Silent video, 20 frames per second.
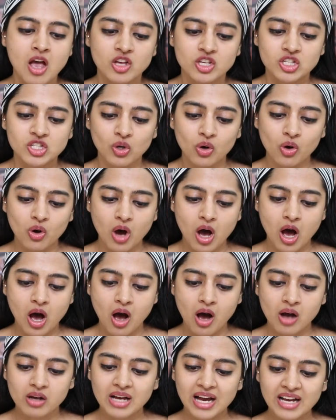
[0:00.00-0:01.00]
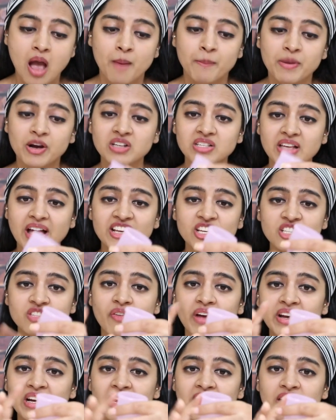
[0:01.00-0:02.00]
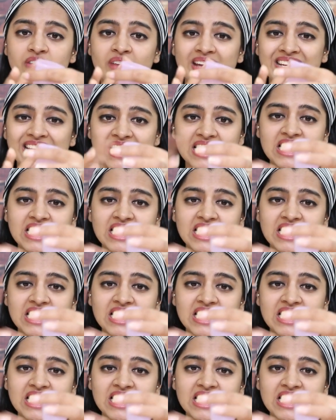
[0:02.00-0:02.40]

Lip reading: So because I just find it like very